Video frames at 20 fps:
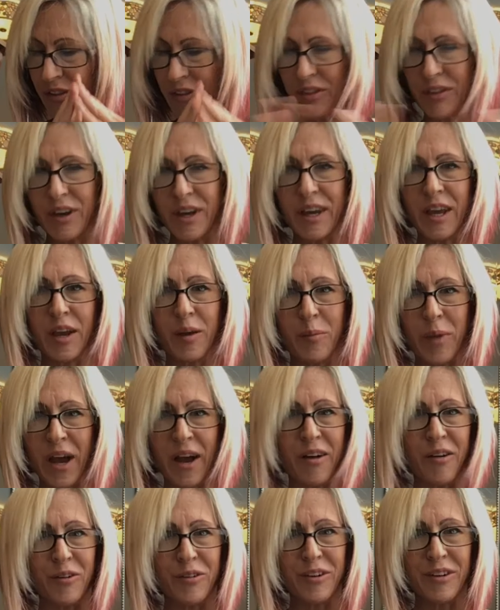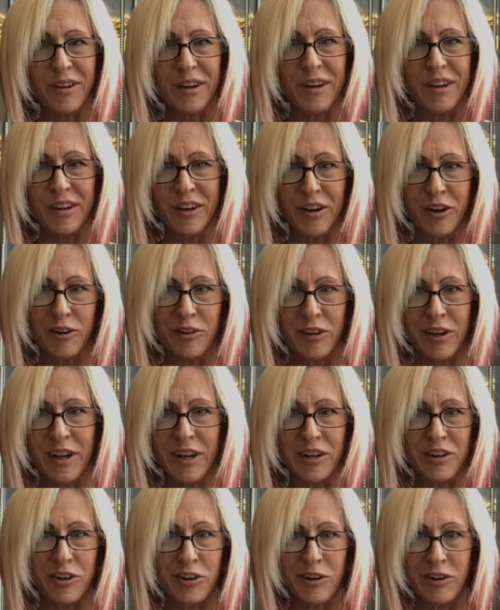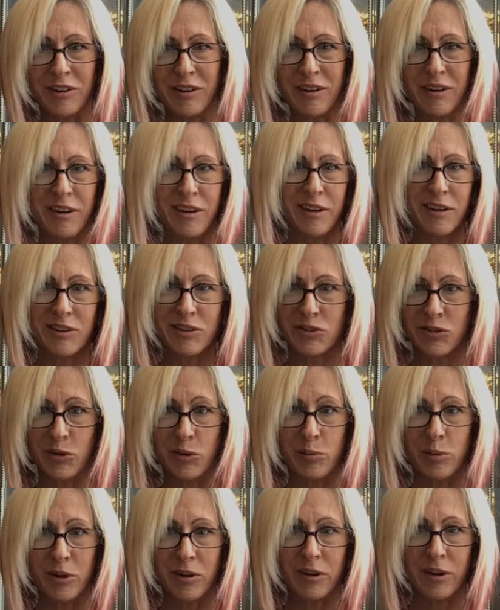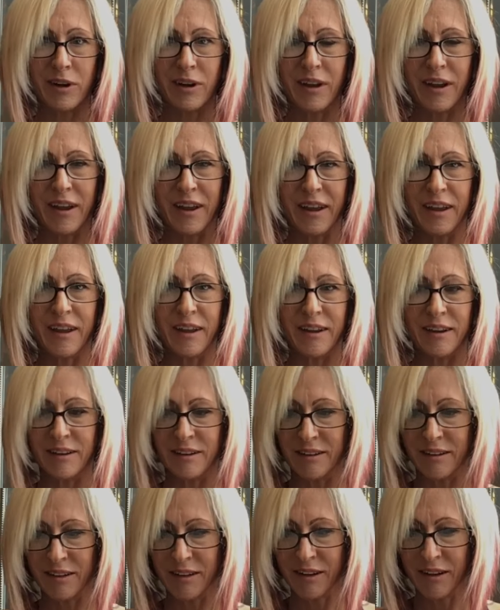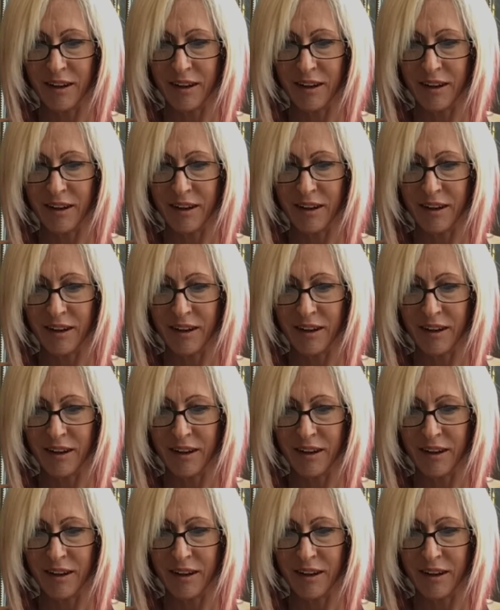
they came out a year later sober and